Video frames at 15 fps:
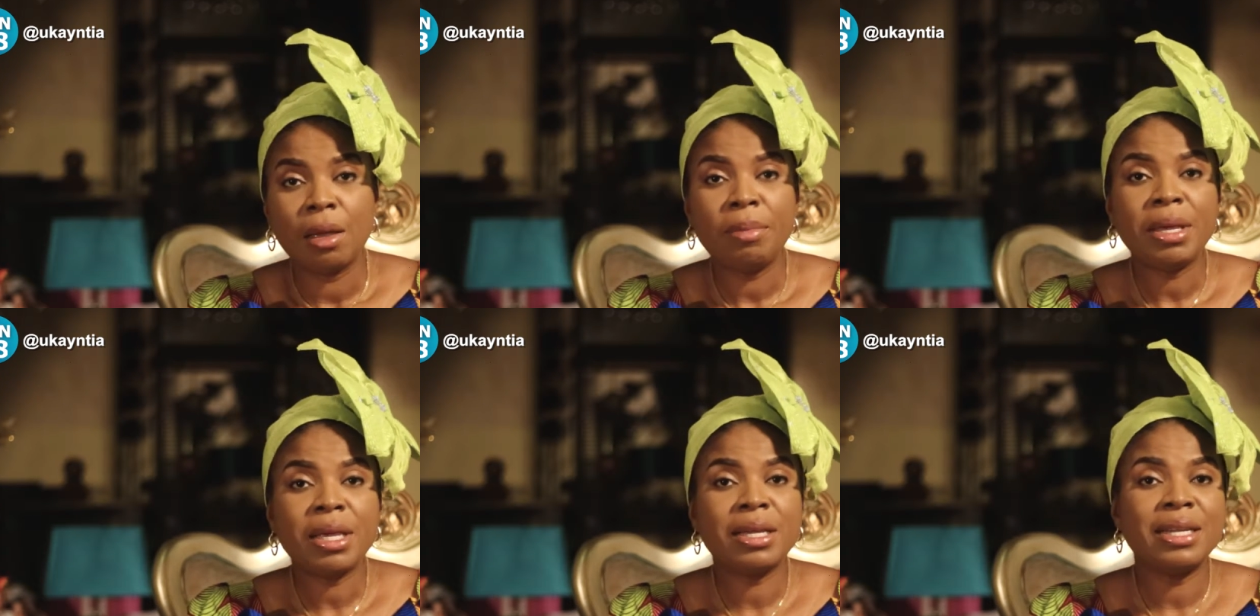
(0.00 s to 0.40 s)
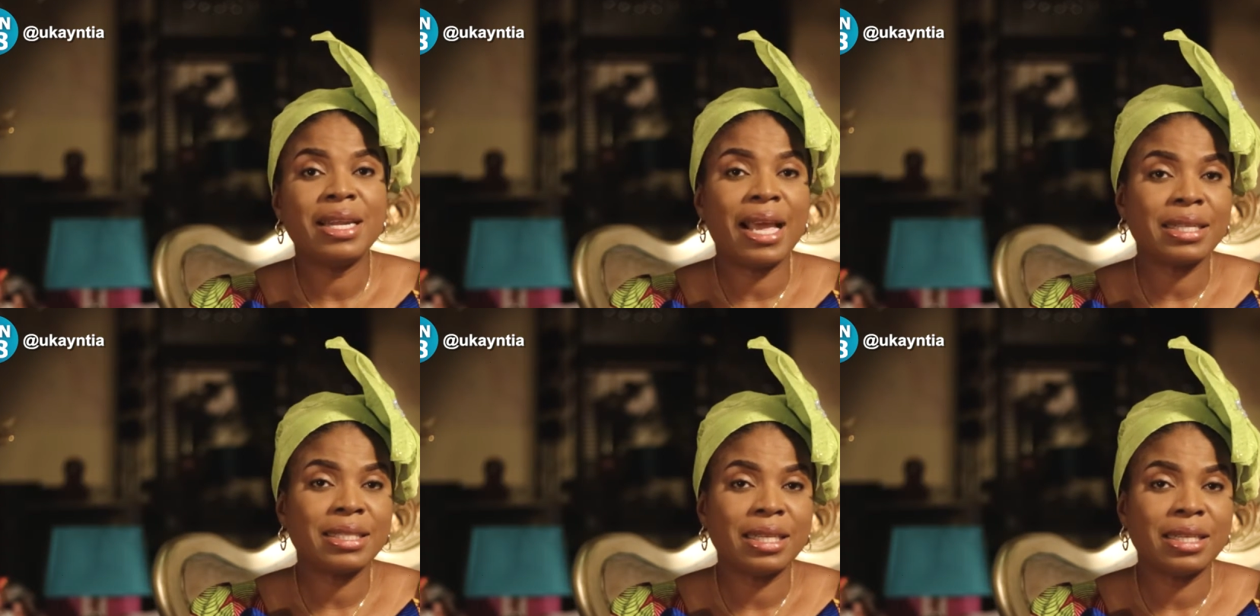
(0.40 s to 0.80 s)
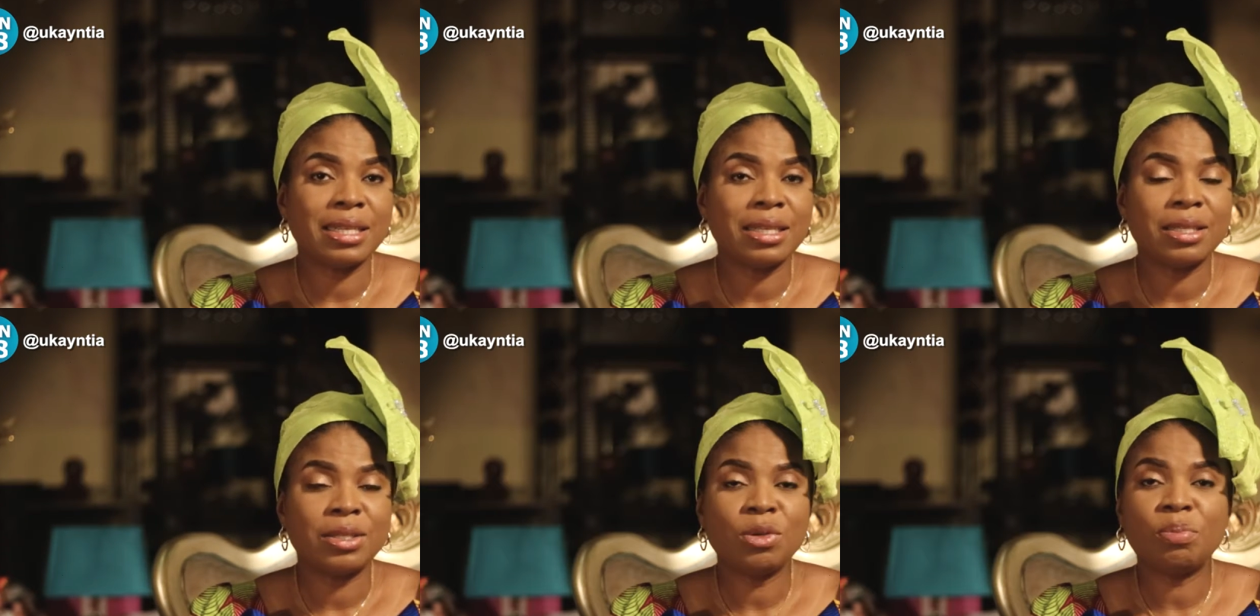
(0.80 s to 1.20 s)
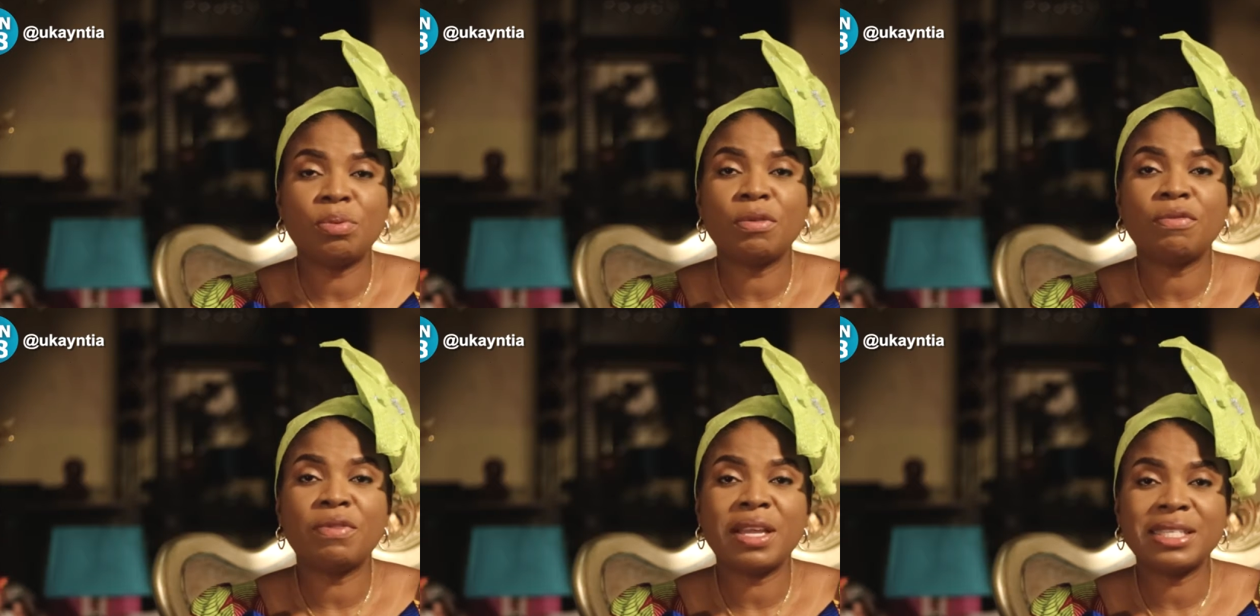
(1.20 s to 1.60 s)
Be connected to
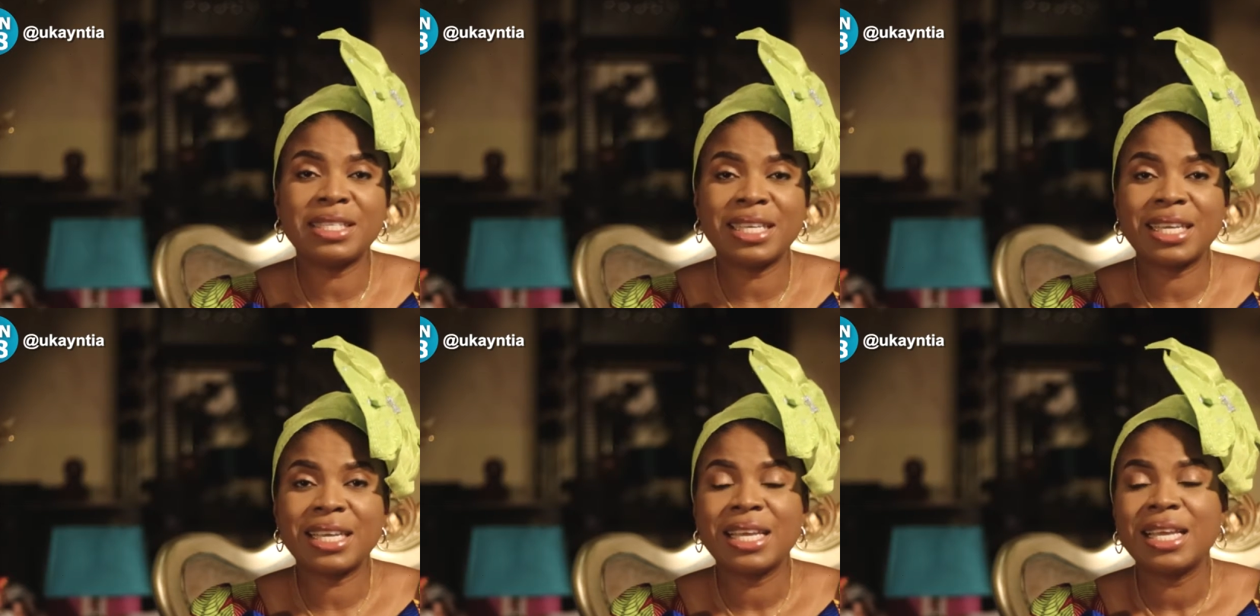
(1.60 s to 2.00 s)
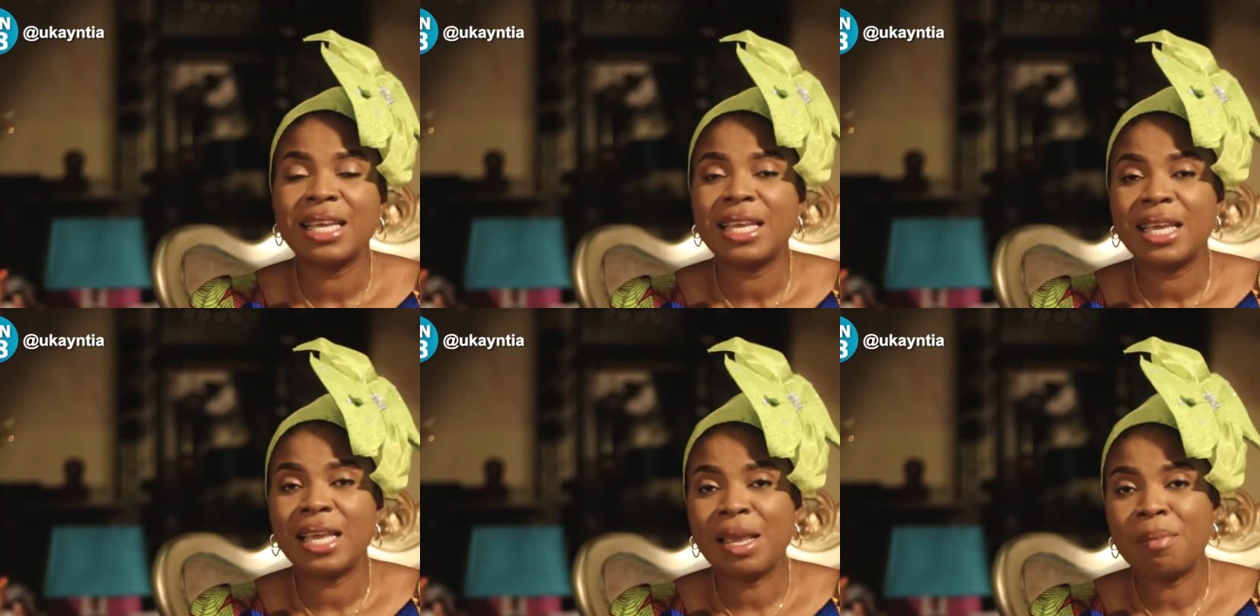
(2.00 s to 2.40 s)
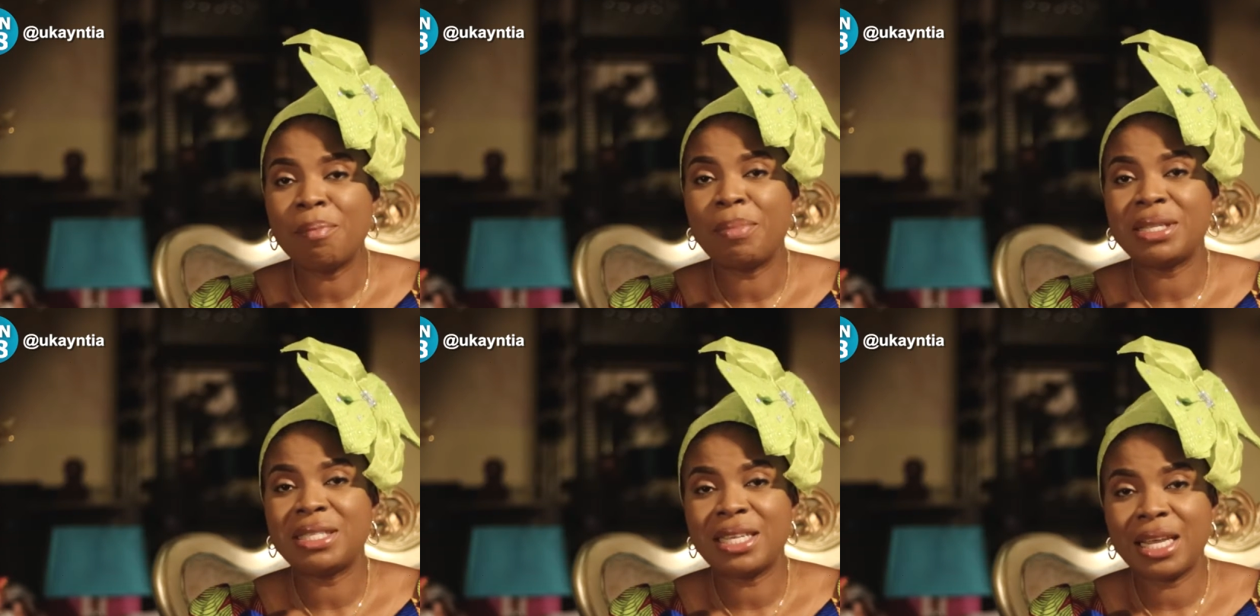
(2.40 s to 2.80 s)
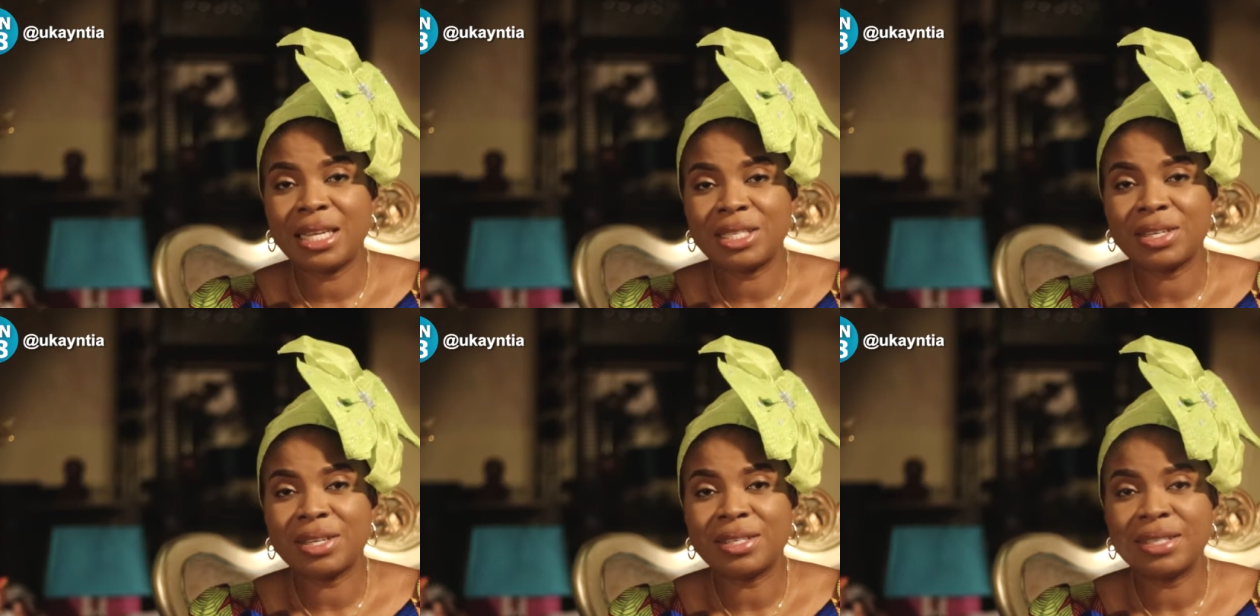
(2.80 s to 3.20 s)
prophetic
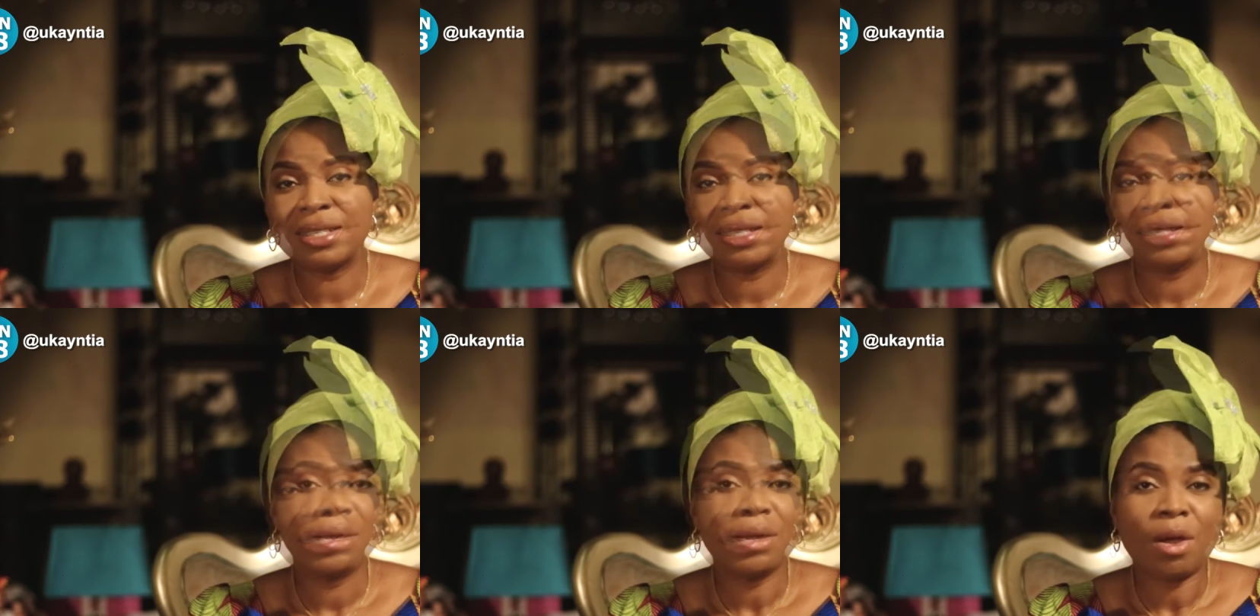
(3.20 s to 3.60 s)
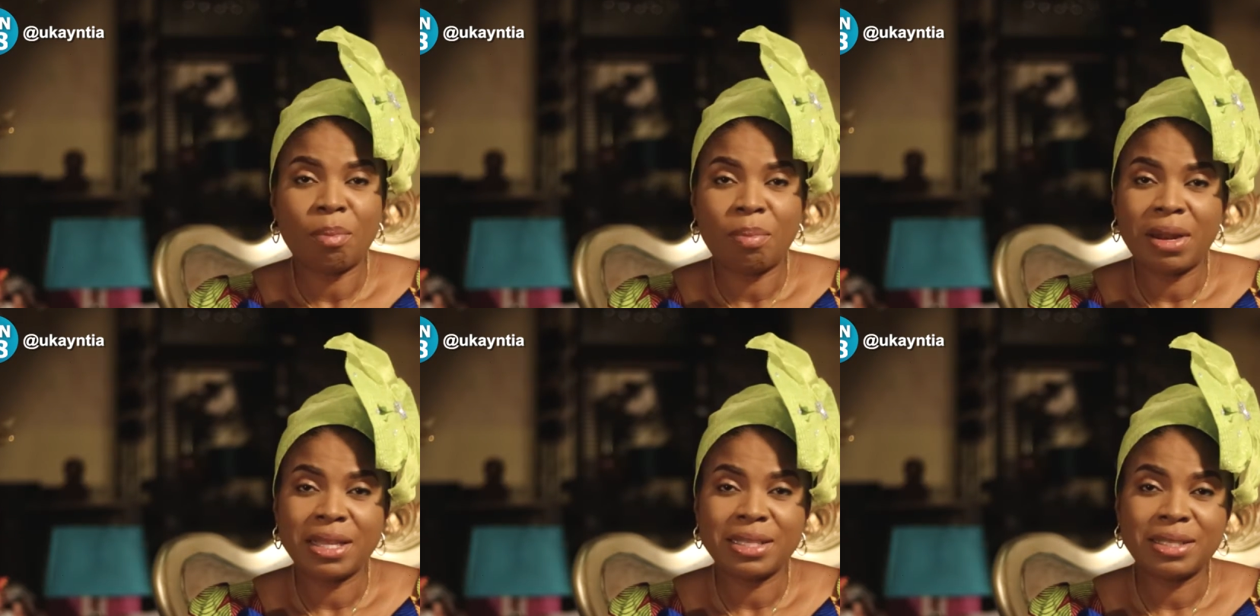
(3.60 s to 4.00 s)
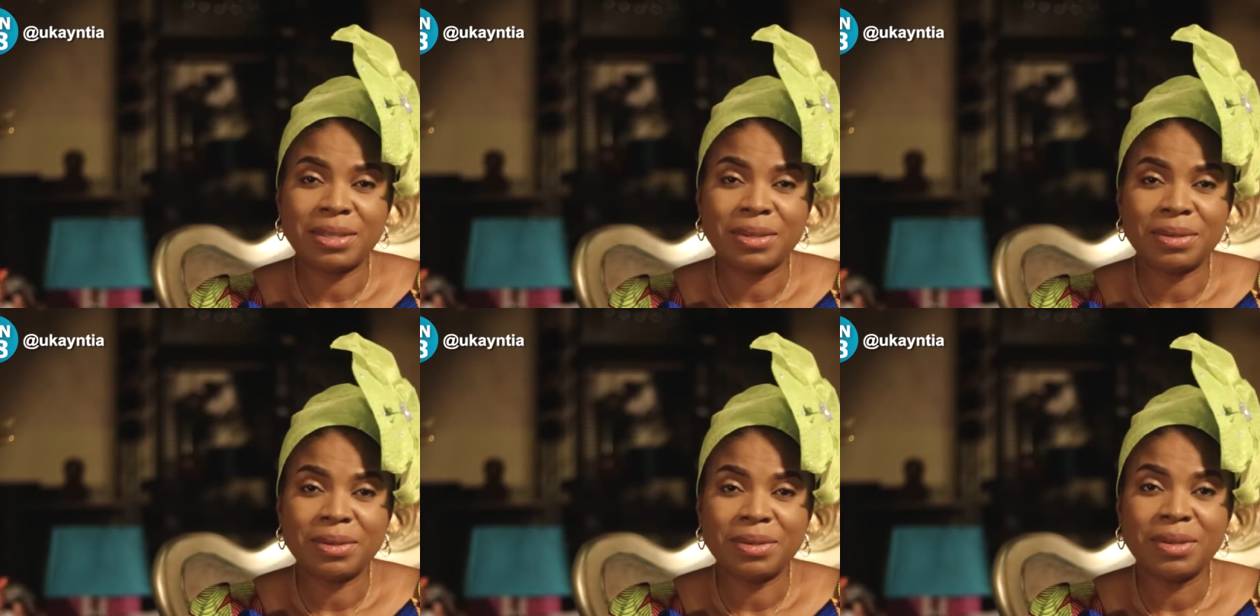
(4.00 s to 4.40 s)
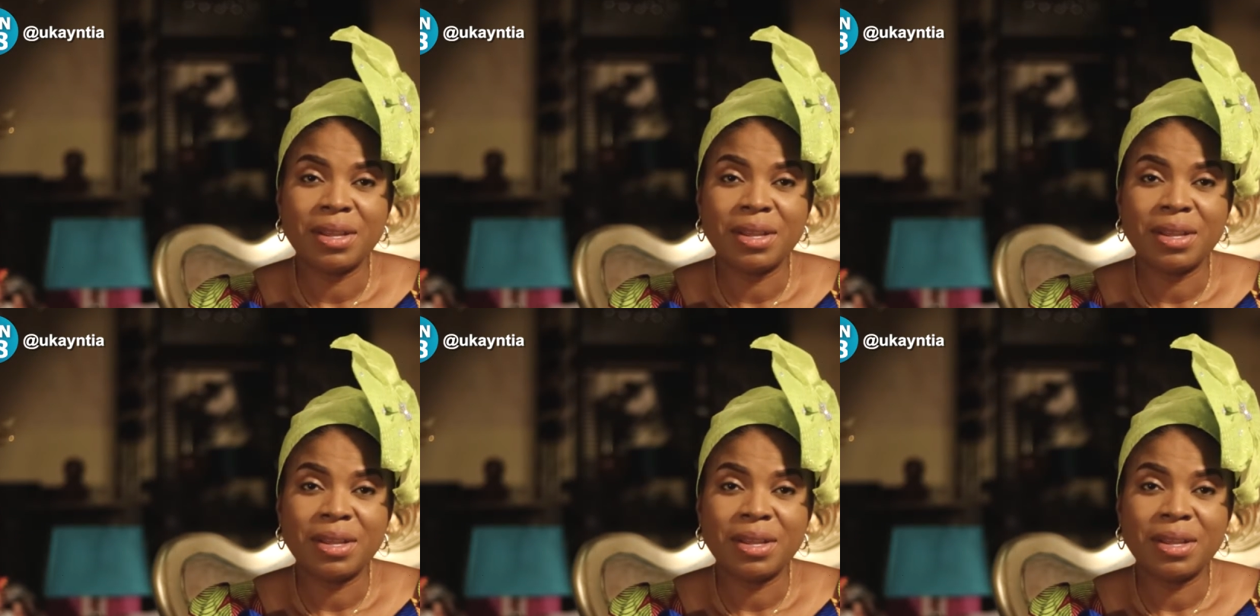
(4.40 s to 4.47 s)
impartation. God bless you.